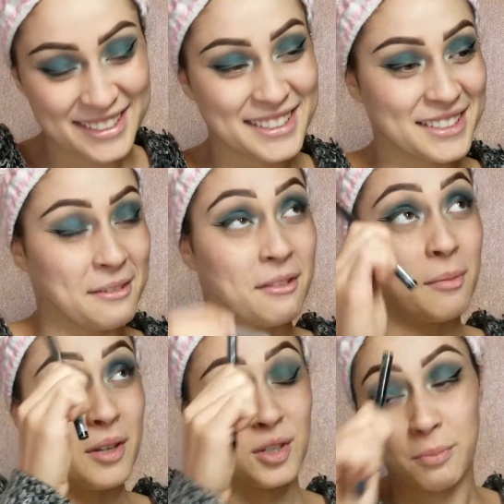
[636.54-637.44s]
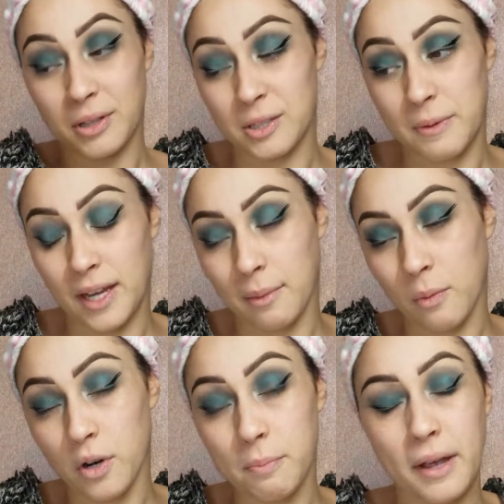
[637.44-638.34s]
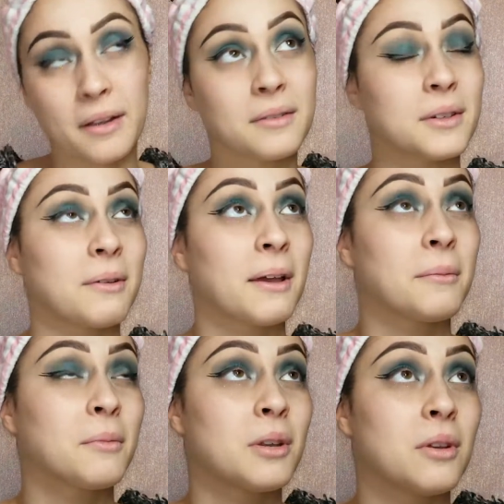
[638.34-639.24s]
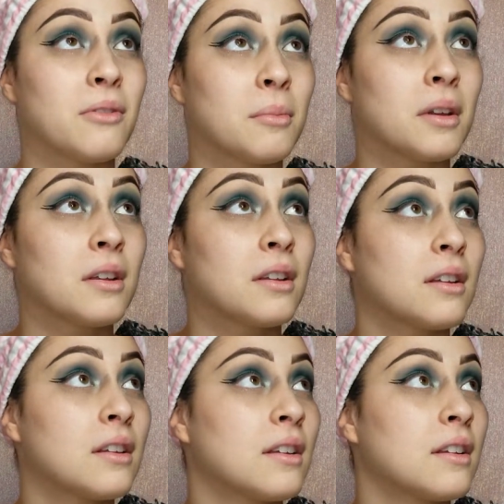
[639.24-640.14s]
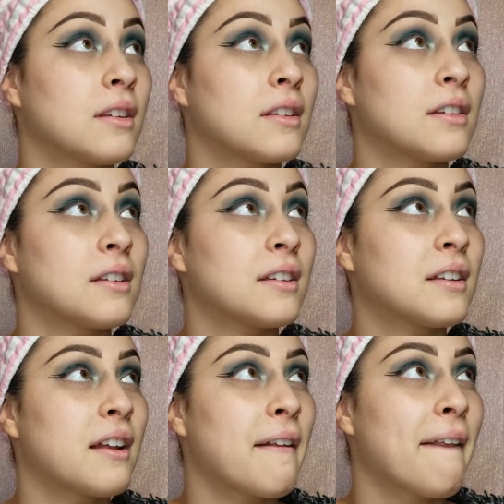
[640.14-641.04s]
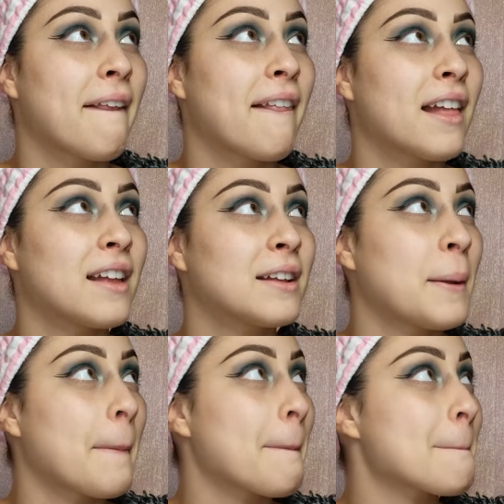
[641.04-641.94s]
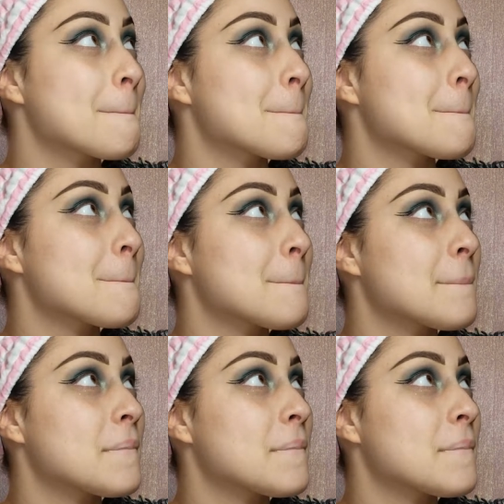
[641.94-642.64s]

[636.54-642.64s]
I have to make sure to put this back in my work bag. Okay, what do you We have to remind the audience that you don't have a mirror, so it's not...